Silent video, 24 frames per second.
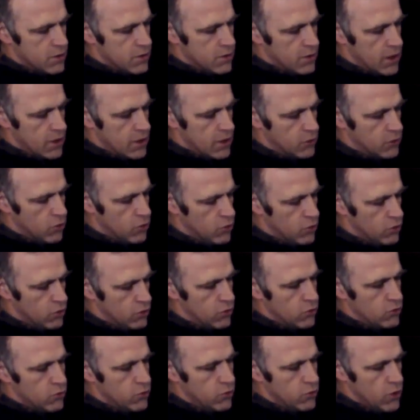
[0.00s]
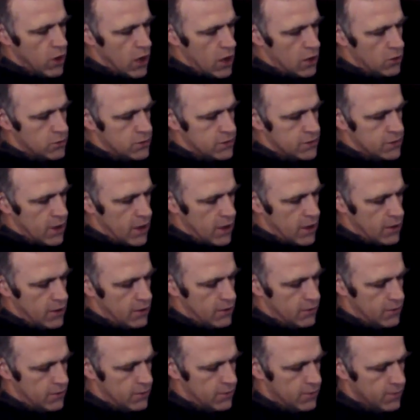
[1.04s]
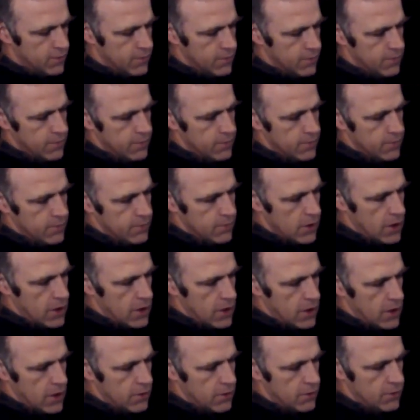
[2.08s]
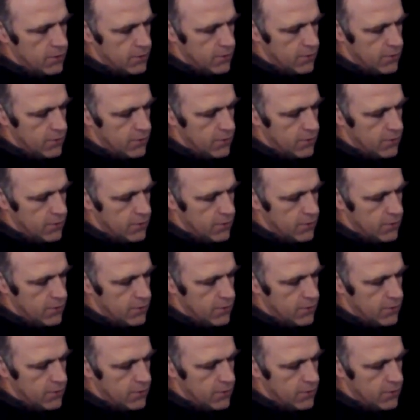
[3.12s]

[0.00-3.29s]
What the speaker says: that go through outside, like this,